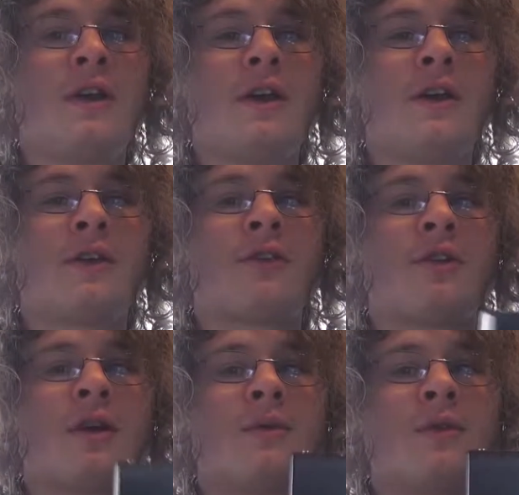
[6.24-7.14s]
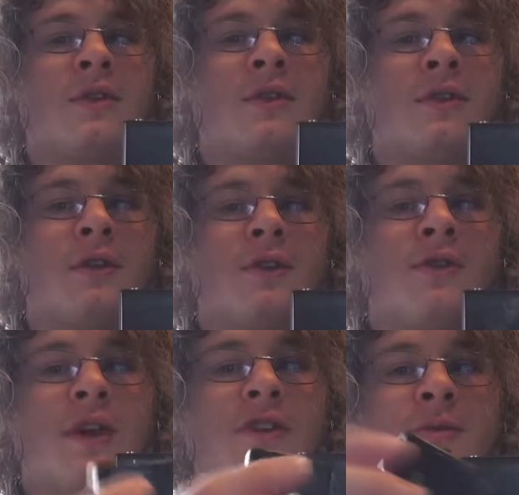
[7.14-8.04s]
It also comes with this little
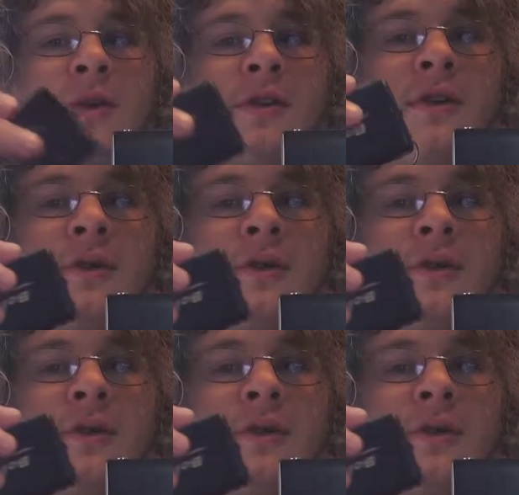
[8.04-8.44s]
transmitter and